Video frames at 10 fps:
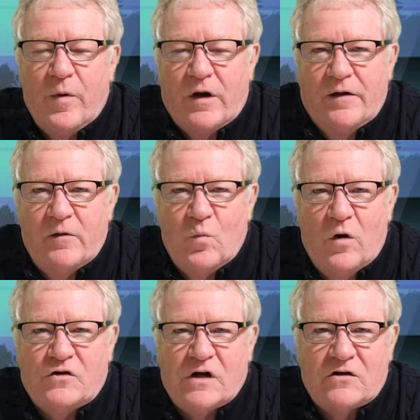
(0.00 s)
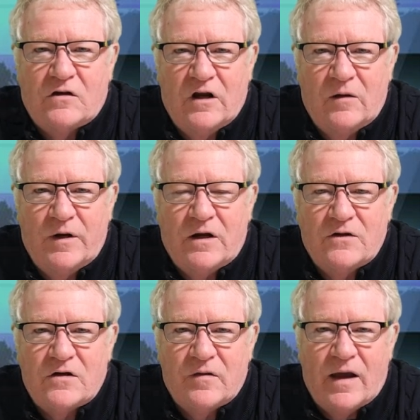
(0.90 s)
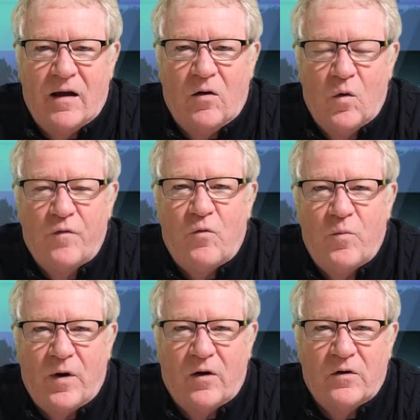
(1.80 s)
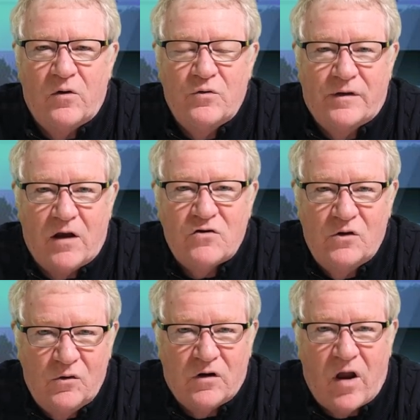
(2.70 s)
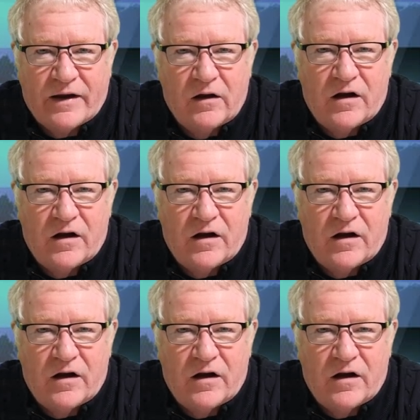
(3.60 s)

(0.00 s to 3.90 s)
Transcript: But I didn't watch yesterday because of that awful bloke who does look like a